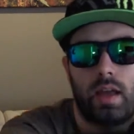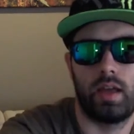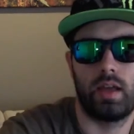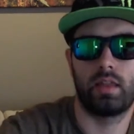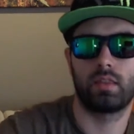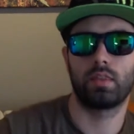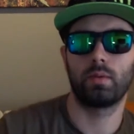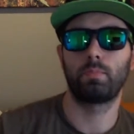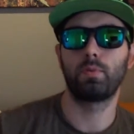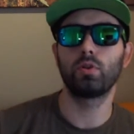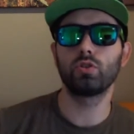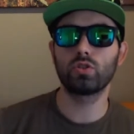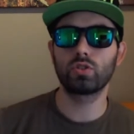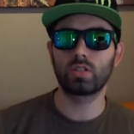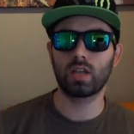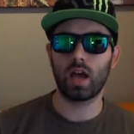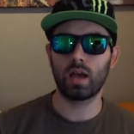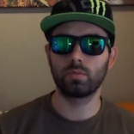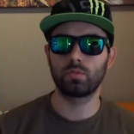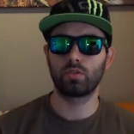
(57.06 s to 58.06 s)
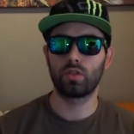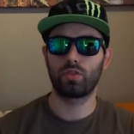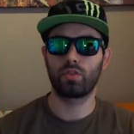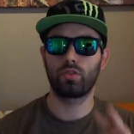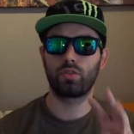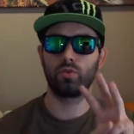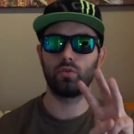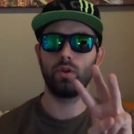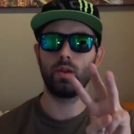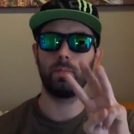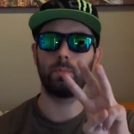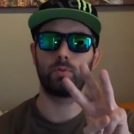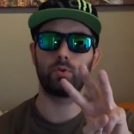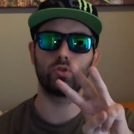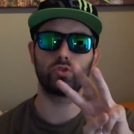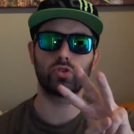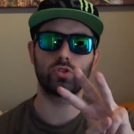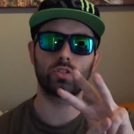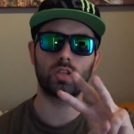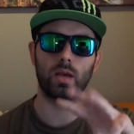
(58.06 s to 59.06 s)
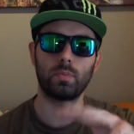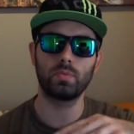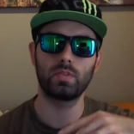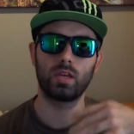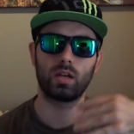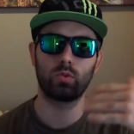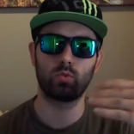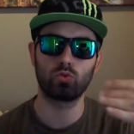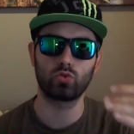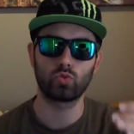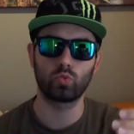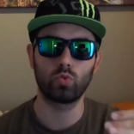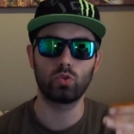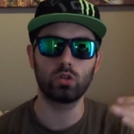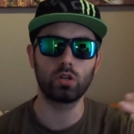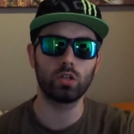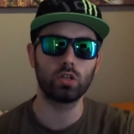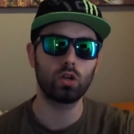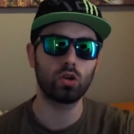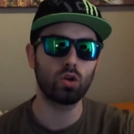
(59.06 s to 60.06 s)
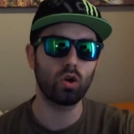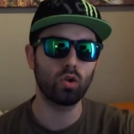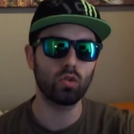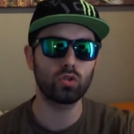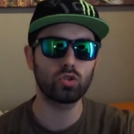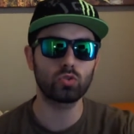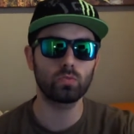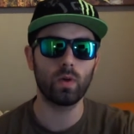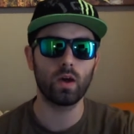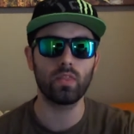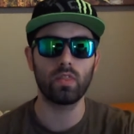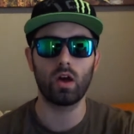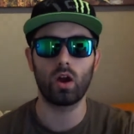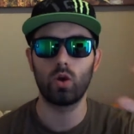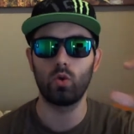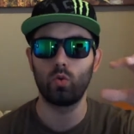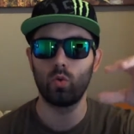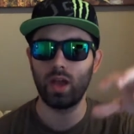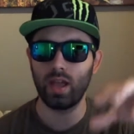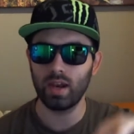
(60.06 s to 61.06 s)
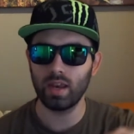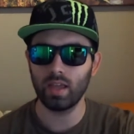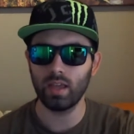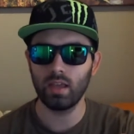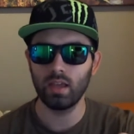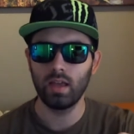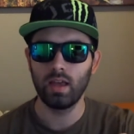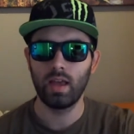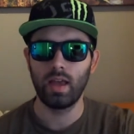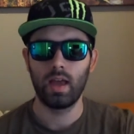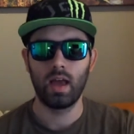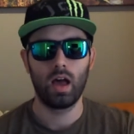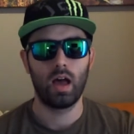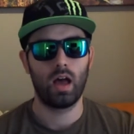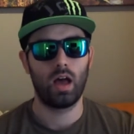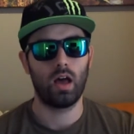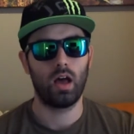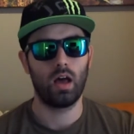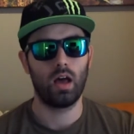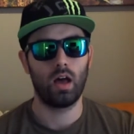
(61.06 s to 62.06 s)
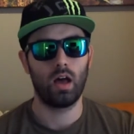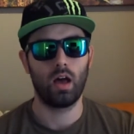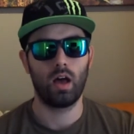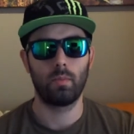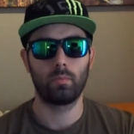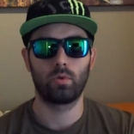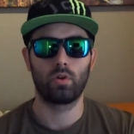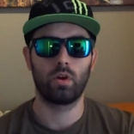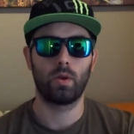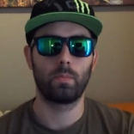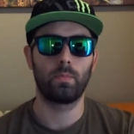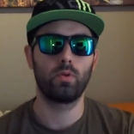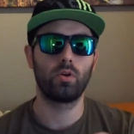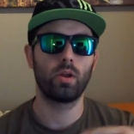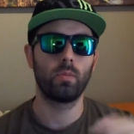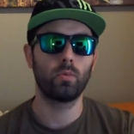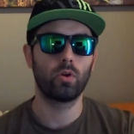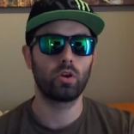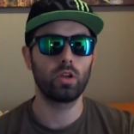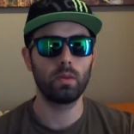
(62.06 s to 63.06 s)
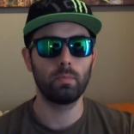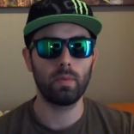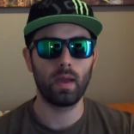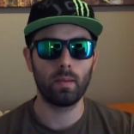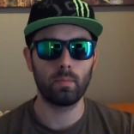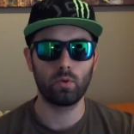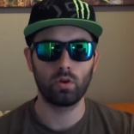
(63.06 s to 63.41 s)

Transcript: And the prototypes, the 3 prototypes that I was working on all those months are ready. I'm gonna put them on eBay.